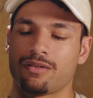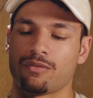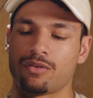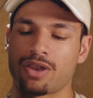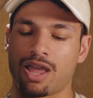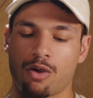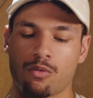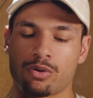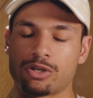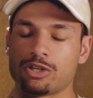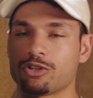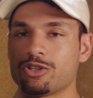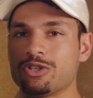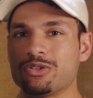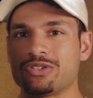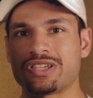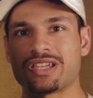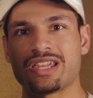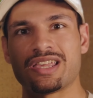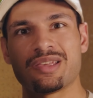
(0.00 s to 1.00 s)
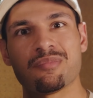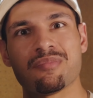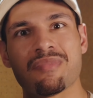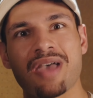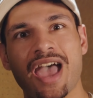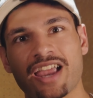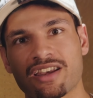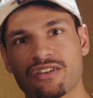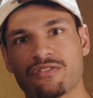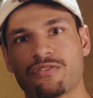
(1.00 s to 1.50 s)
Now, when you're using it in
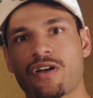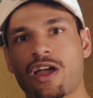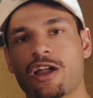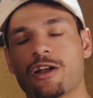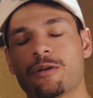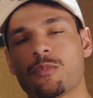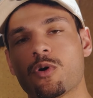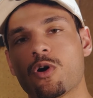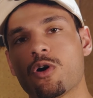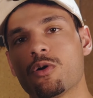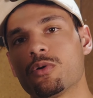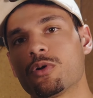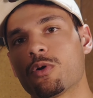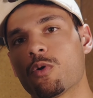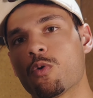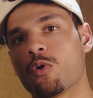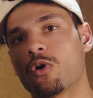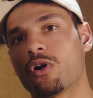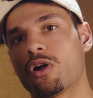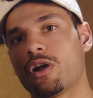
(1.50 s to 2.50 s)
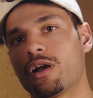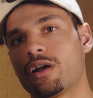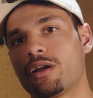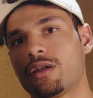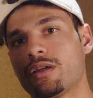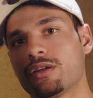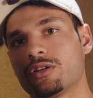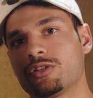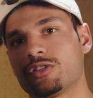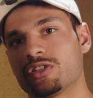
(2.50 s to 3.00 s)
magnifier mode or
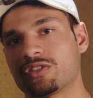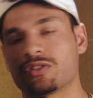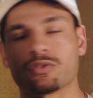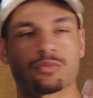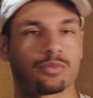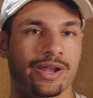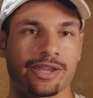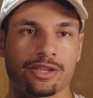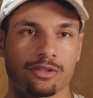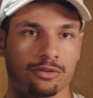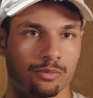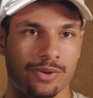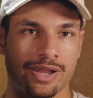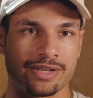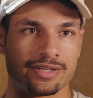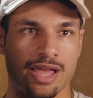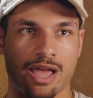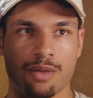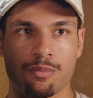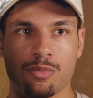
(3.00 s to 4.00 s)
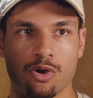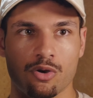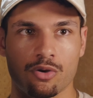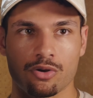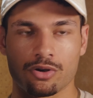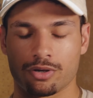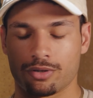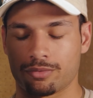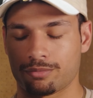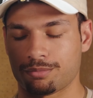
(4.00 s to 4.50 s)
just the regular red dot
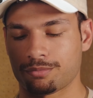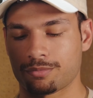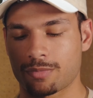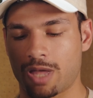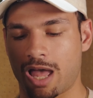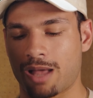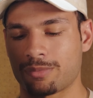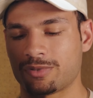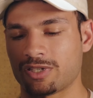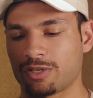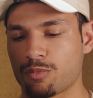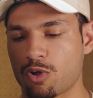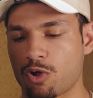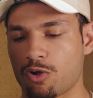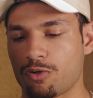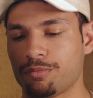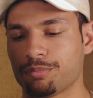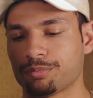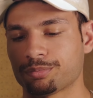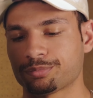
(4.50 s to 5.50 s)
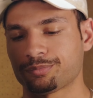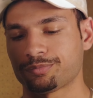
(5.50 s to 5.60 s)
mode or optic mode,